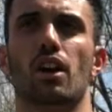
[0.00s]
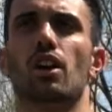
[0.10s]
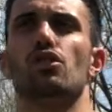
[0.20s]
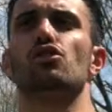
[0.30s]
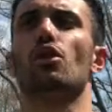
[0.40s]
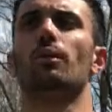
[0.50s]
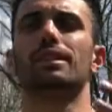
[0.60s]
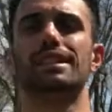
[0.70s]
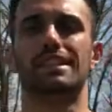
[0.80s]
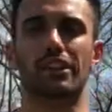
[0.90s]
You don't want to
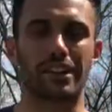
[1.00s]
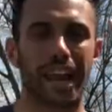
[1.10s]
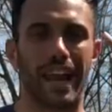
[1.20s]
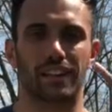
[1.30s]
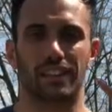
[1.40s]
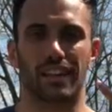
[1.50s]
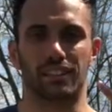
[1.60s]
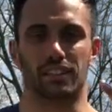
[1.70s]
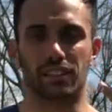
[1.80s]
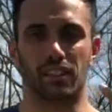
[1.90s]
sit there and analyze
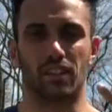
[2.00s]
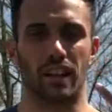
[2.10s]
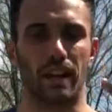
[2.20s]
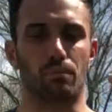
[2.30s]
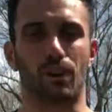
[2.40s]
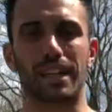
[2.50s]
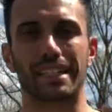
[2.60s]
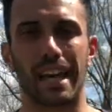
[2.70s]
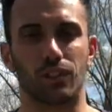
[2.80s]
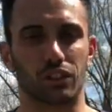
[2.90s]
it and break it
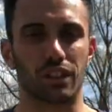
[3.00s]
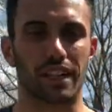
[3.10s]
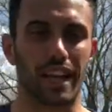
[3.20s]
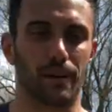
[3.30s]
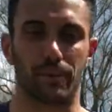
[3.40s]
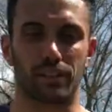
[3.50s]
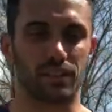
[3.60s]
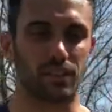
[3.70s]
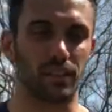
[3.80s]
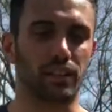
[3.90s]
down during a game.
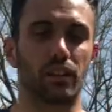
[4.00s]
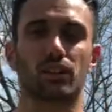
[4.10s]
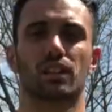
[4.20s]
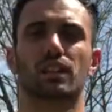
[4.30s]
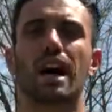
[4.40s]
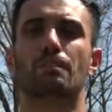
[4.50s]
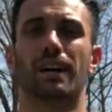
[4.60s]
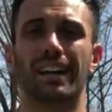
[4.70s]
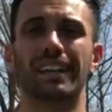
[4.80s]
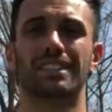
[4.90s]
There's a lot
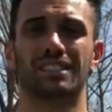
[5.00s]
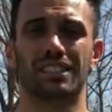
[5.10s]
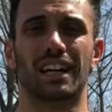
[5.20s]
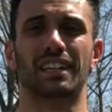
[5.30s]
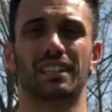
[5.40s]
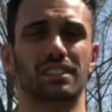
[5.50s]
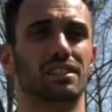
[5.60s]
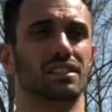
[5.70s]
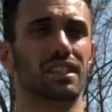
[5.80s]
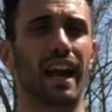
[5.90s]
behind a shot and the
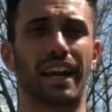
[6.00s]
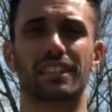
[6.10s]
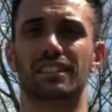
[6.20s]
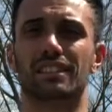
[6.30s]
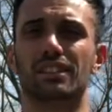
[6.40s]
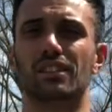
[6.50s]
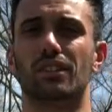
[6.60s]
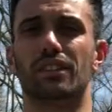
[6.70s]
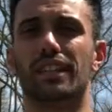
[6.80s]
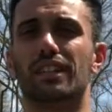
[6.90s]
science, and you
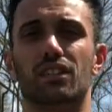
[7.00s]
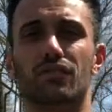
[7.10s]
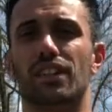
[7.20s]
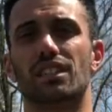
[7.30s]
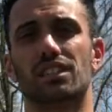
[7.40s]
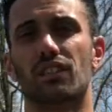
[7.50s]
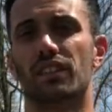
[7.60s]
can get into the physics of it.